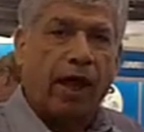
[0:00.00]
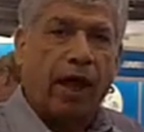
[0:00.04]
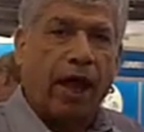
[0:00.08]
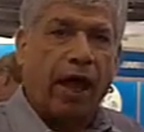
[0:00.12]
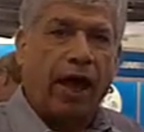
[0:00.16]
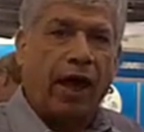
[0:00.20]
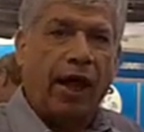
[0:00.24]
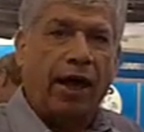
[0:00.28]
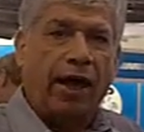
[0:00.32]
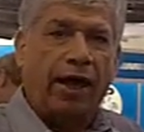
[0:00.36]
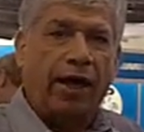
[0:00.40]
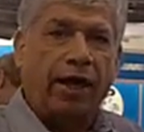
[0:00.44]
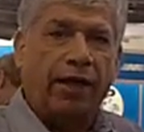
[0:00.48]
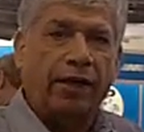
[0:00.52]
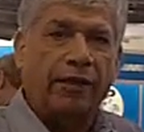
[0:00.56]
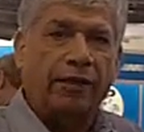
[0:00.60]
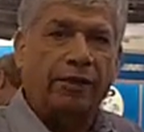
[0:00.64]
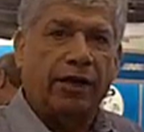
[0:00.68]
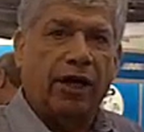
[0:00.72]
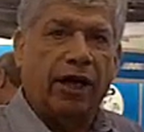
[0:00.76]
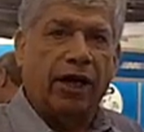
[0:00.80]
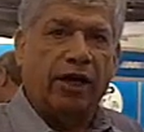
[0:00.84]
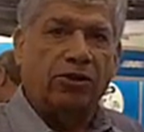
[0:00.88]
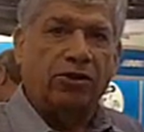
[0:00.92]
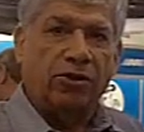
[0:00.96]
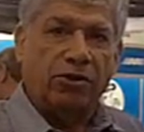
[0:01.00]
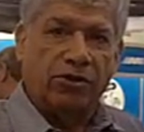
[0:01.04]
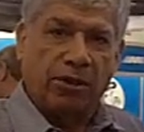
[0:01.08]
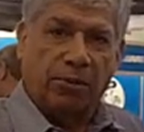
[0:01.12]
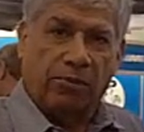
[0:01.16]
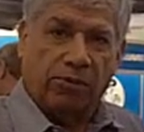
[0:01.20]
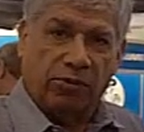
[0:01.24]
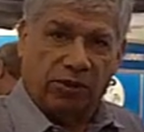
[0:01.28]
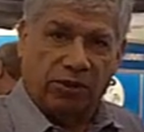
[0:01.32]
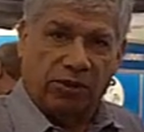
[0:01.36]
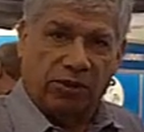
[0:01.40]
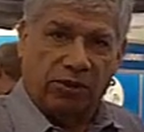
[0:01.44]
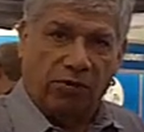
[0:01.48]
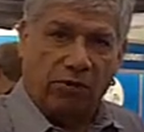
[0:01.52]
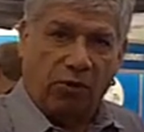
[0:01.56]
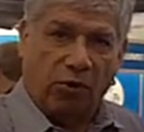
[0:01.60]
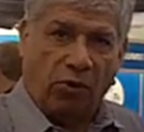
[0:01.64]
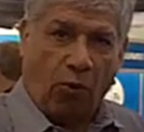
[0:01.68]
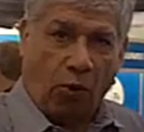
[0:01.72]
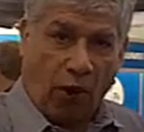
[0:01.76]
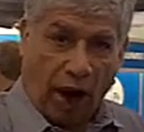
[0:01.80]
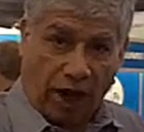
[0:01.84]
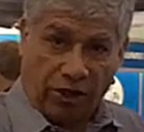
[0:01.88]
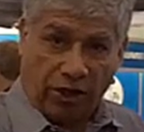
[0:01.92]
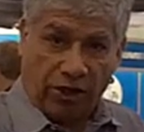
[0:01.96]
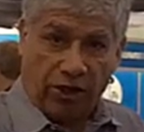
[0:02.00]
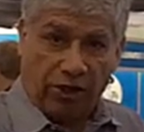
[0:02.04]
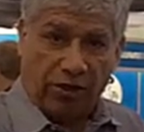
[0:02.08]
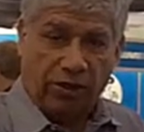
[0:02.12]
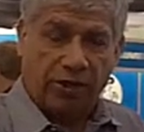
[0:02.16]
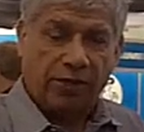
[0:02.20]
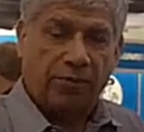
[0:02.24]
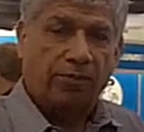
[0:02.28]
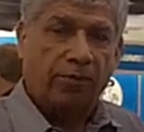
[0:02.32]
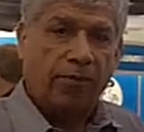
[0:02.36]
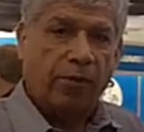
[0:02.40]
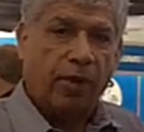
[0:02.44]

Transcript: and do some corrections.